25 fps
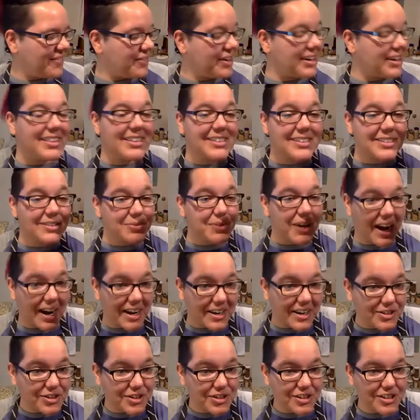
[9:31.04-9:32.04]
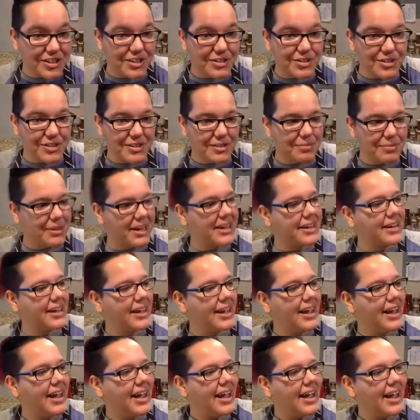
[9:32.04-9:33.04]
This is what I usually use to make
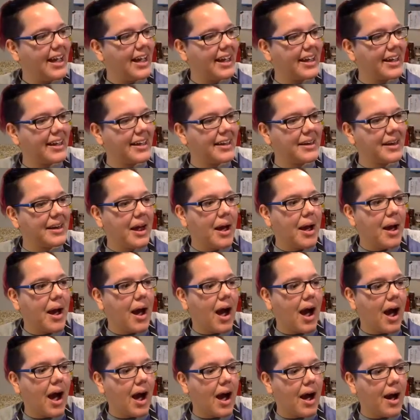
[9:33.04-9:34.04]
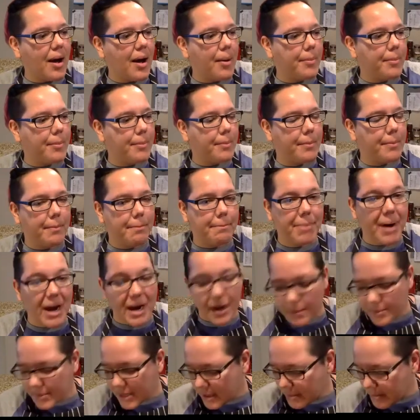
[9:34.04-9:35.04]
it. But
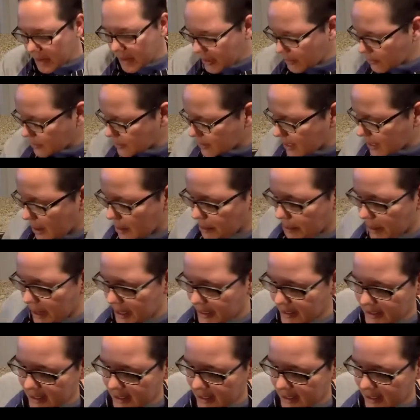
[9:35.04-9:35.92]
I'm gonna make it with tempeh